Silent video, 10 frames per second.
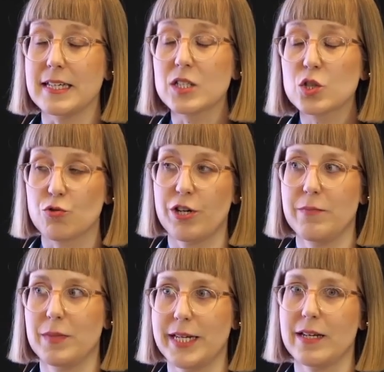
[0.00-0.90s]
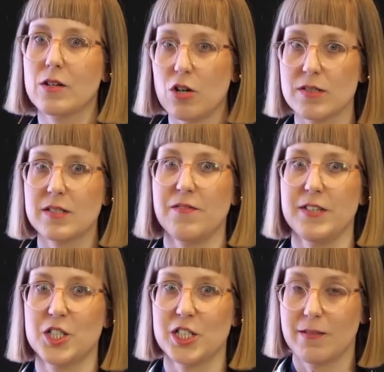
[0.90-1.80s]
extremely cost
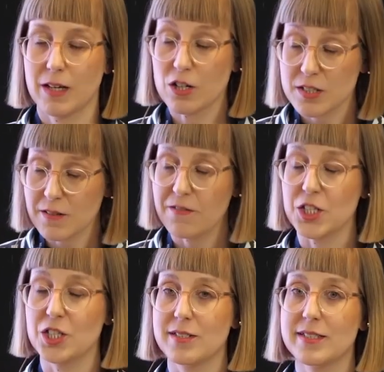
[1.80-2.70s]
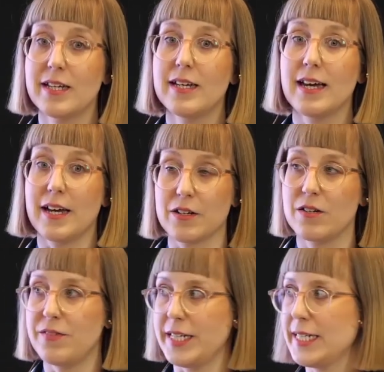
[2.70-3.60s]
efficient and
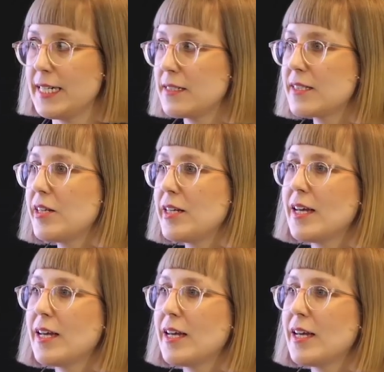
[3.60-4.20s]
convenient.